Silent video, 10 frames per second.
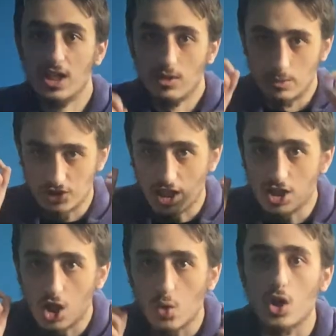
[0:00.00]
which I
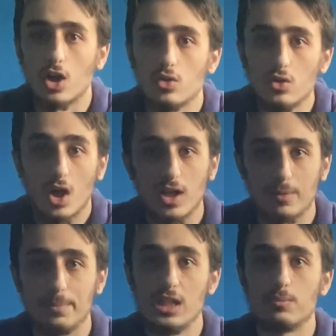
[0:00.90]
know a lot of
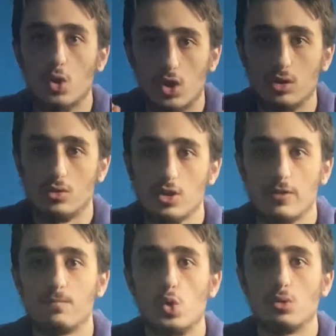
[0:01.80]
people are looking
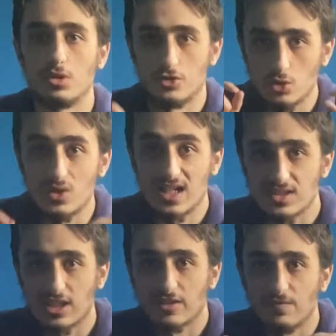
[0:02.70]
forward to that second